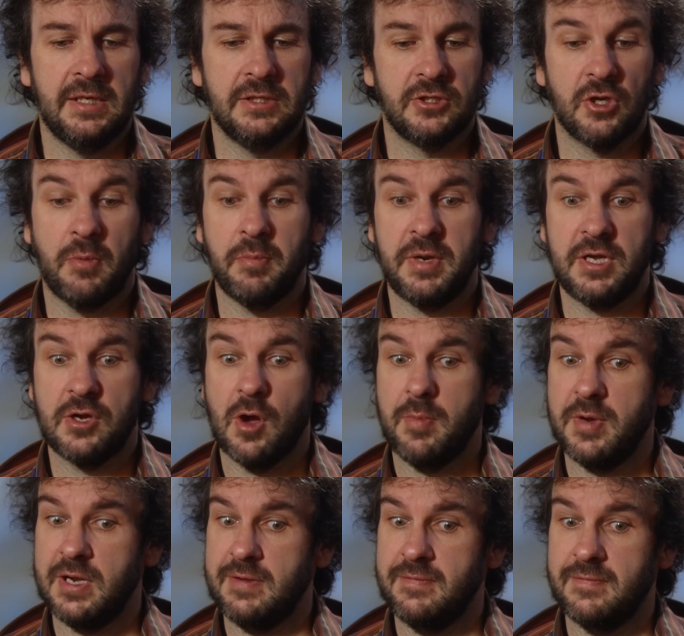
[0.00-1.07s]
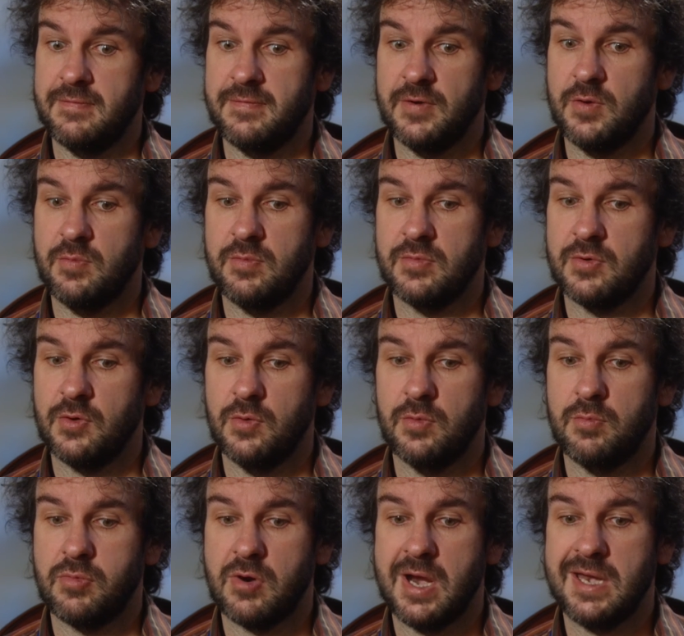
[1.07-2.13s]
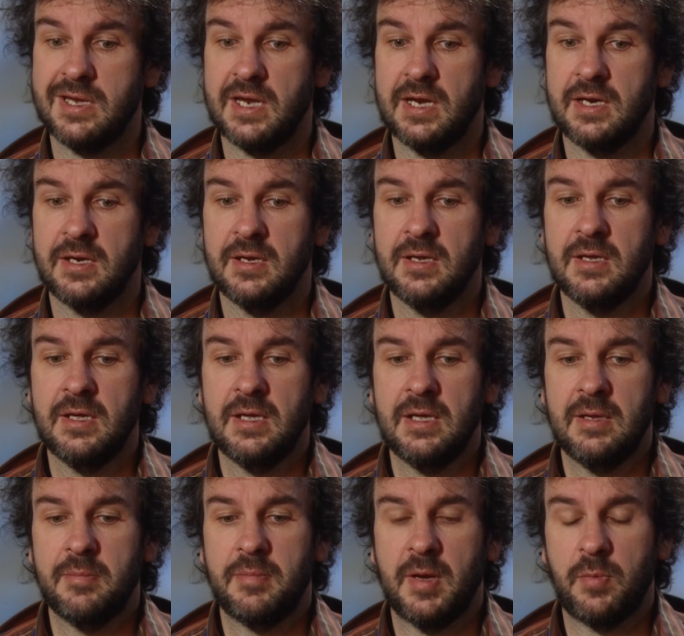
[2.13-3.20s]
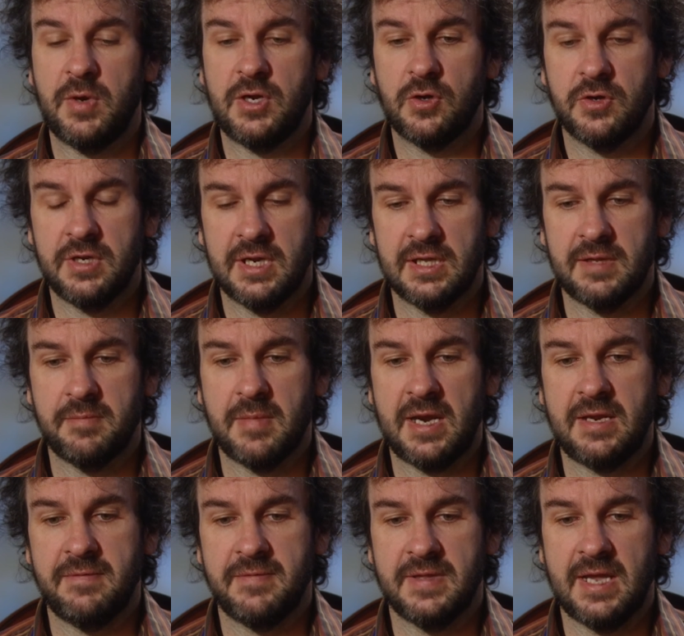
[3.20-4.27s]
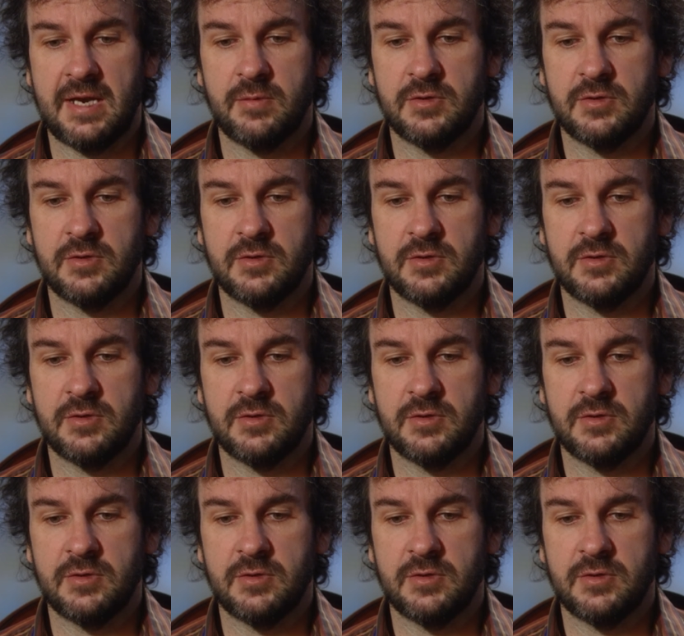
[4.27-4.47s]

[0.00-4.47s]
zombie comedy film called Brain Dead, but we couldn't get the money for that.